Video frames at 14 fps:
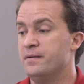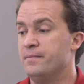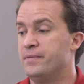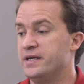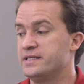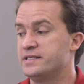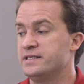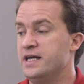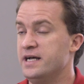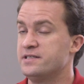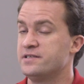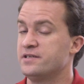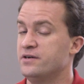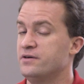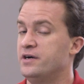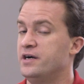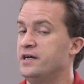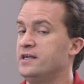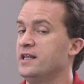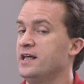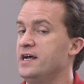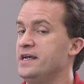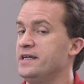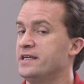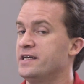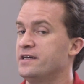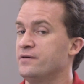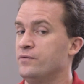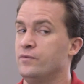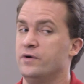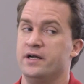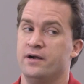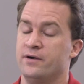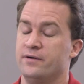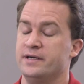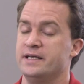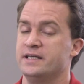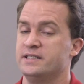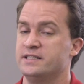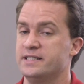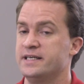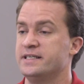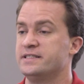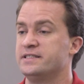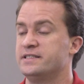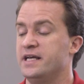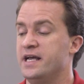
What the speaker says: but it's not so unlike what already exists,